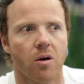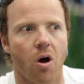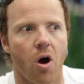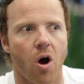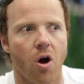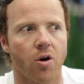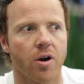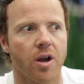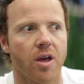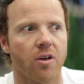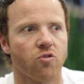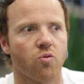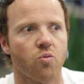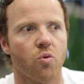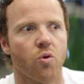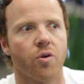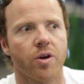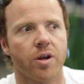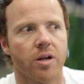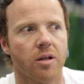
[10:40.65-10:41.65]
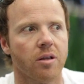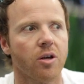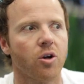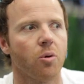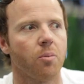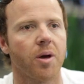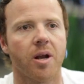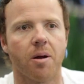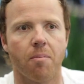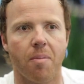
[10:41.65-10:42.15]
aren't as worried a little
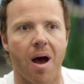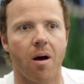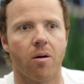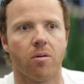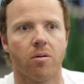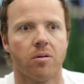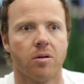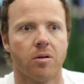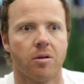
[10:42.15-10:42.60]
bit about